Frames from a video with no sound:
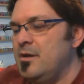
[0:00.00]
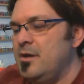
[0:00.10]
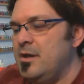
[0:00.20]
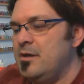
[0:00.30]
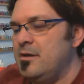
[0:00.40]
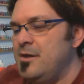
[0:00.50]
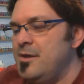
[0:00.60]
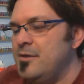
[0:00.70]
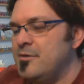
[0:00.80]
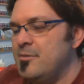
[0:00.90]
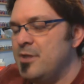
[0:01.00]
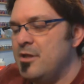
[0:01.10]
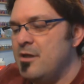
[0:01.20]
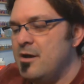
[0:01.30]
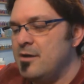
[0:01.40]
And I think it's coming
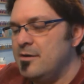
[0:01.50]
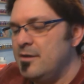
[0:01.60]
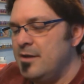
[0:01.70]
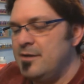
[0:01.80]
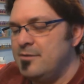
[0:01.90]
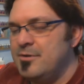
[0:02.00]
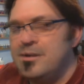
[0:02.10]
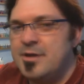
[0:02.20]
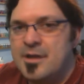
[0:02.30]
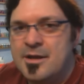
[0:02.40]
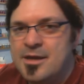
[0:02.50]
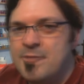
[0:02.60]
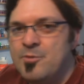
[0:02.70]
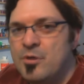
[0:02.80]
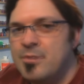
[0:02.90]
along, and I
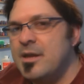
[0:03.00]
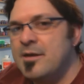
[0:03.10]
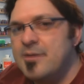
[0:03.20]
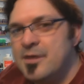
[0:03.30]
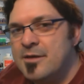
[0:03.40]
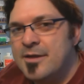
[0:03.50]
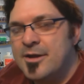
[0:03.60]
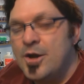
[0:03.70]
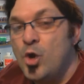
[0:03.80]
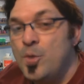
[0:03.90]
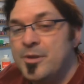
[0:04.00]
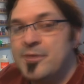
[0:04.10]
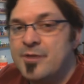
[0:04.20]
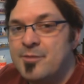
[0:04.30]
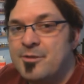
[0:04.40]
keep going back to the internet hoping
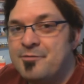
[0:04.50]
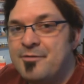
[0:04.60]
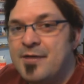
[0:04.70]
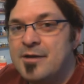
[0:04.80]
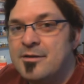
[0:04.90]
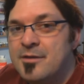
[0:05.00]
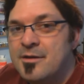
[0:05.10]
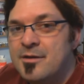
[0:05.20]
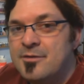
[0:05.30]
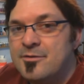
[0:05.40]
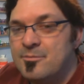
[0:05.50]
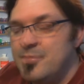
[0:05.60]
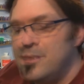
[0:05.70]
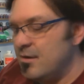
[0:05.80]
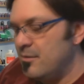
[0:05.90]
that I'm going to find some
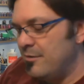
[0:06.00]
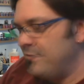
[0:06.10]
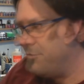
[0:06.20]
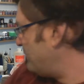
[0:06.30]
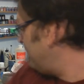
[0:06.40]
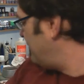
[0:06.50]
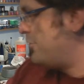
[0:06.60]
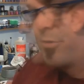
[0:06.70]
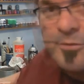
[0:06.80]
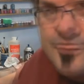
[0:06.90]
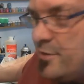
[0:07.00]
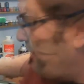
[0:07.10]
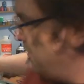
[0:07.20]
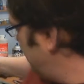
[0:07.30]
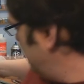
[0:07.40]
better reference photos than
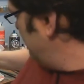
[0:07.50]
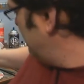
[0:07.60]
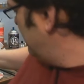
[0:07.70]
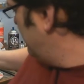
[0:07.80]
I've found